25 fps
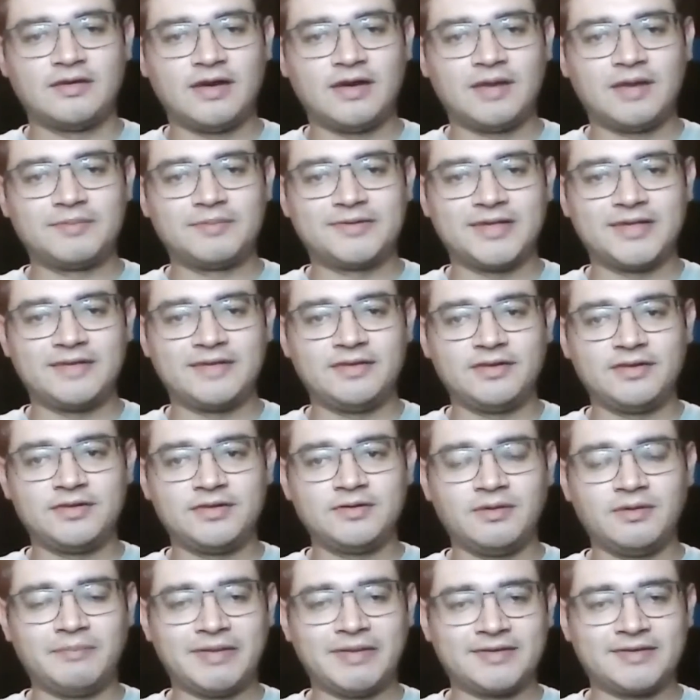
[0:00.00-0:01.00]
I'm sending
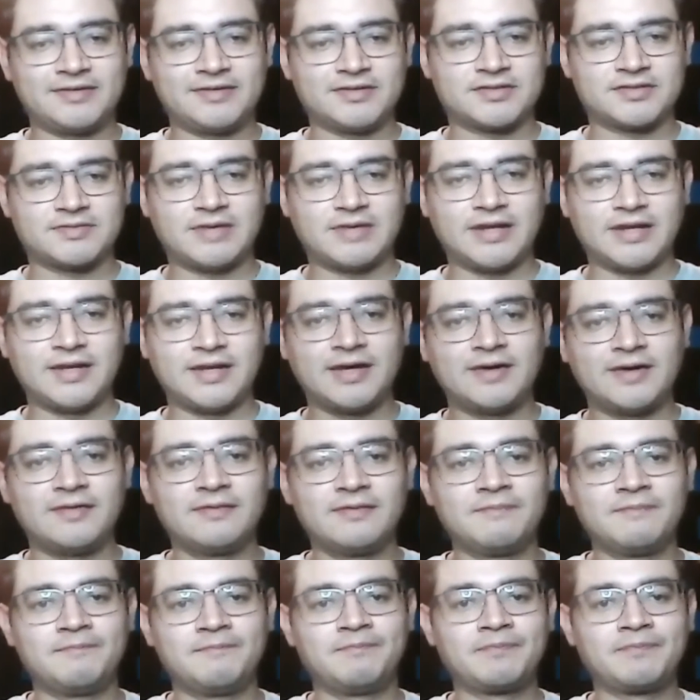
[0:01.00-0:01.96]
you a message right now.